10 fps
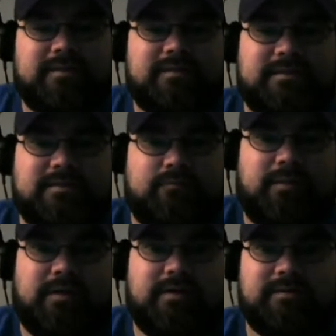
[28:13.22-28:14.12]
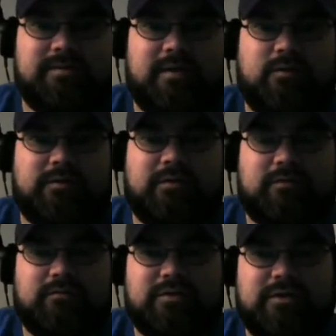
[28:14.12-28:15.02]
guess it's because they want their
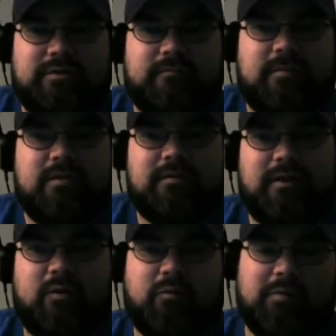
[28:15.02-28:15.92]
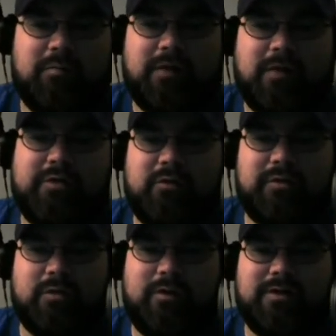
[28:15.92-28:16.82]
own shit. They don't want mom to know
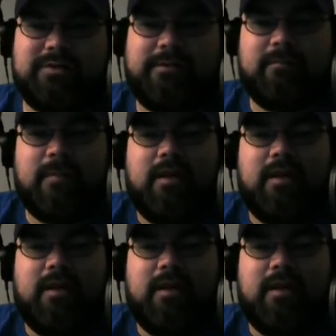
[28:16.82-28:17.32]
what they're watching.